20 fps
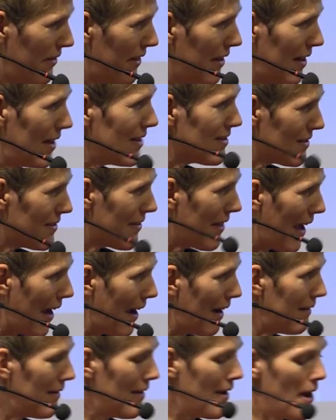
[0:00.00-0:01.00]
it's
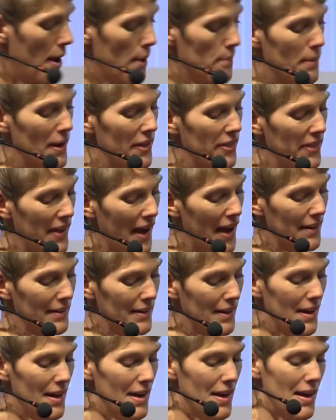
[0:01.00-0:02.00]
there. But then
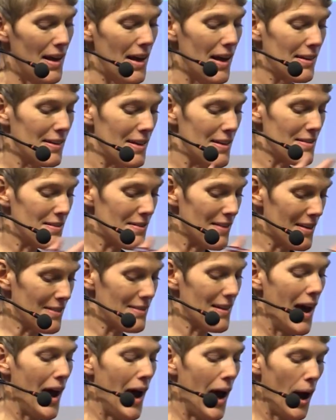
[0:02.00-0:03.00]
it is this,
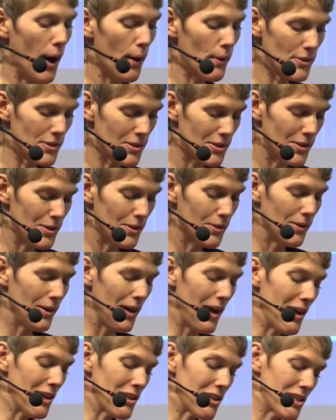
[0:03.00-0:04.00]
how to
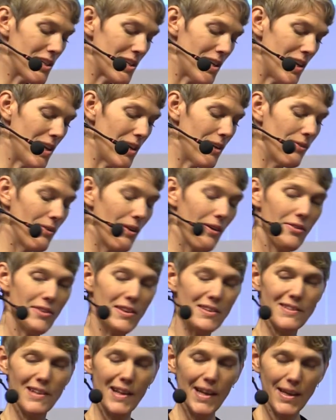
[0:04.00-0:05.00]
achieve
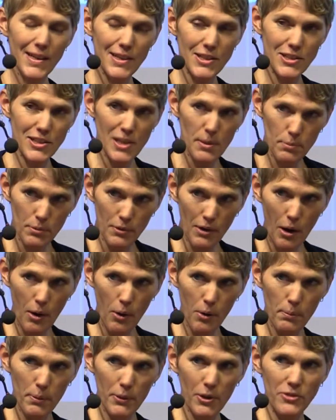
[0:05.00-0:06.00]
this leadership role,
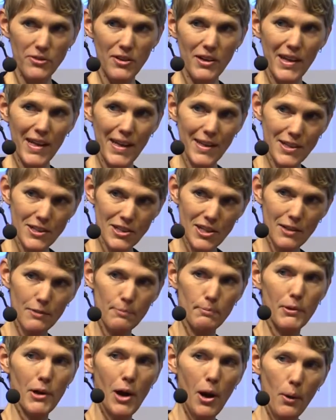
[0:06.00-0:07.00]
because the leadership
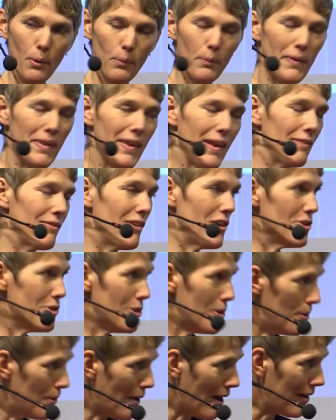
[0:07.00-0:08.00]
role within the
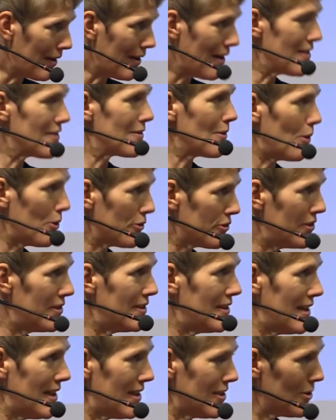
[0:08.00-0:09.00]
UN is also
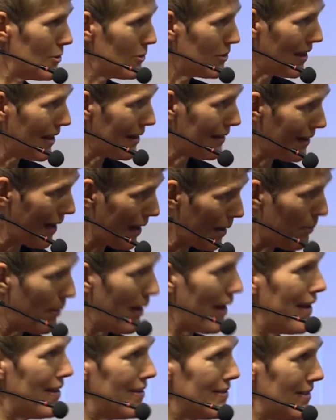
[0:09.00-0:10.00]
need to take
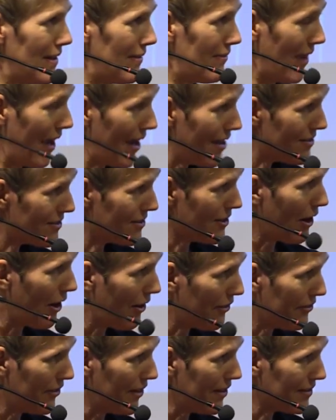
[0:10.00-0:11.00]
place in the SG
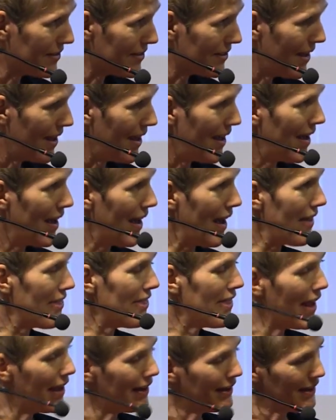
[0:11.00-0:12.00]
office. And
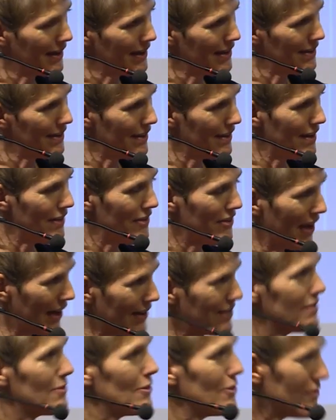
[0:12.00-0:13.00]
then that
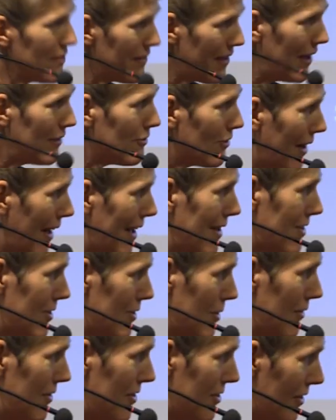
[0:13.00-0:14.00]
is also then related
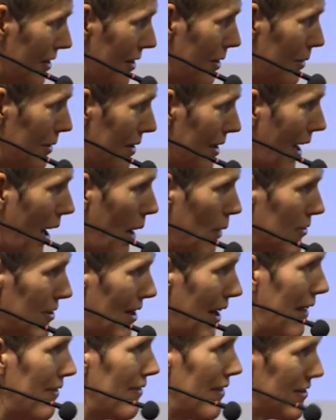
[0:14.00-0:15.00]
to the Security Council
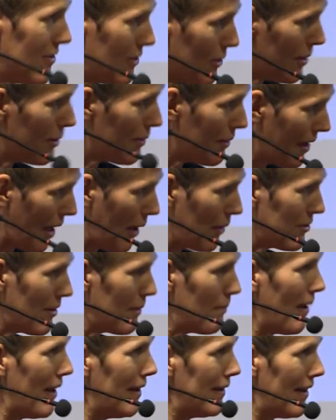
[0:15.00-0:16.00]
and the Security Council
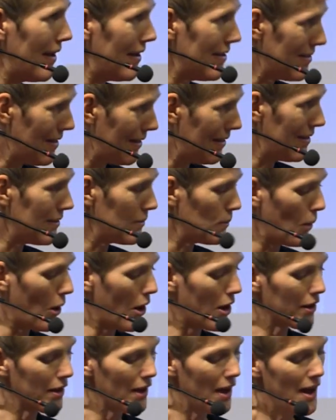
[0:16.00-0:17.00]
mandates and its
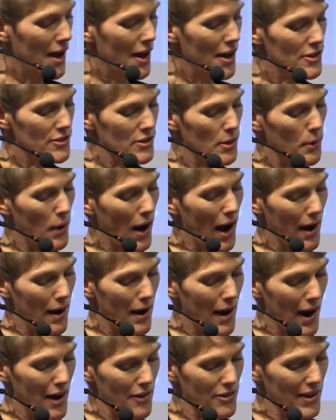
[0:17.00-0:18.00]
work. So
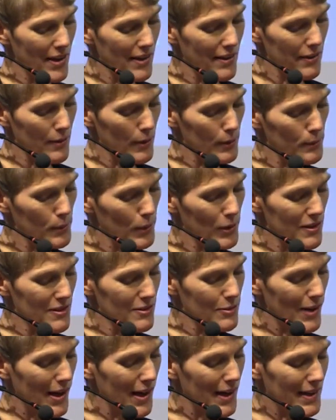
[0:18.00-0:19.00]
I think that what is
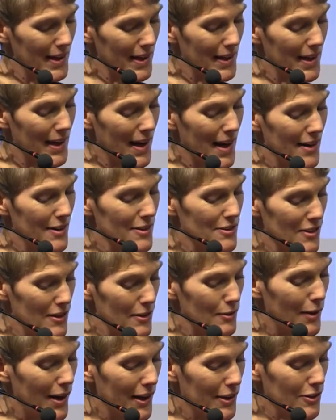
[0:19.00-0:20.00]
really needed here is
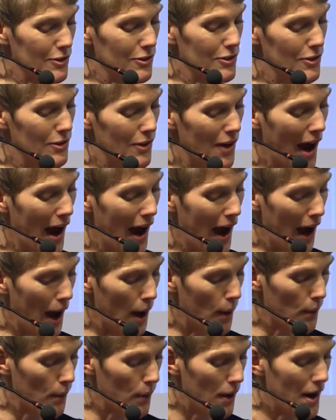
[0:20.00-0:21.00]
really to
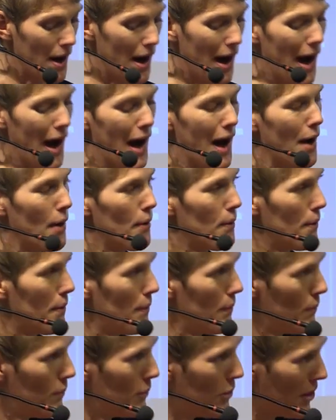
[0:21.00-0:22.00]
how
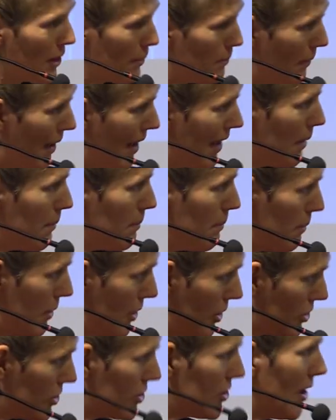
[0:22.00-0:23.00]
you can make a
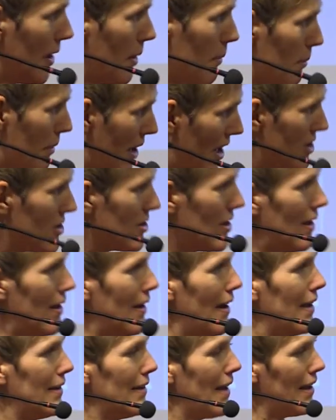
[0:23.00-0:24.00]
push and a pressure
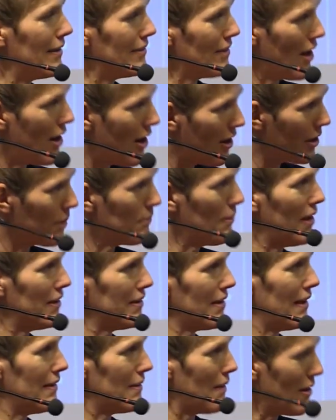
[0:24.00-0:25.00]
and argument
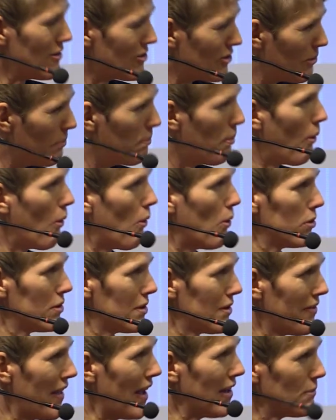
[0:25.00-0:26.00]
and support
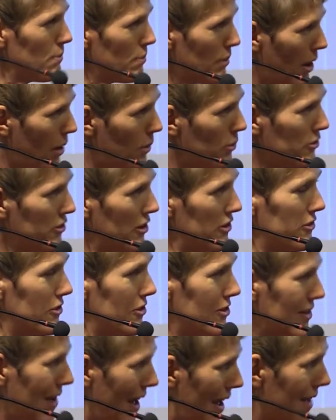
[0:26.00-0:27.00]
that process to
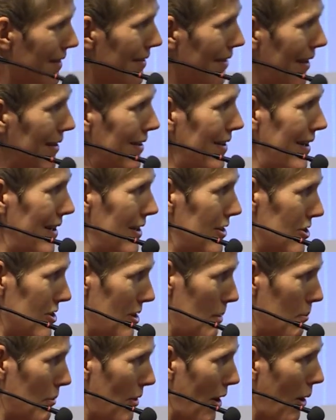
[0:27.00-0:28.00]
take that
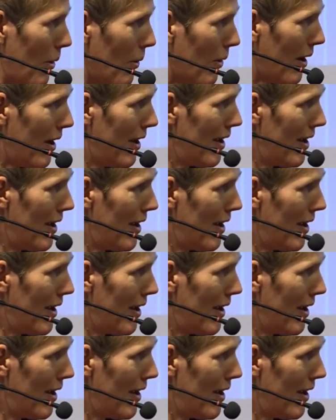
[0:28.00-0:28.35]
leadership role.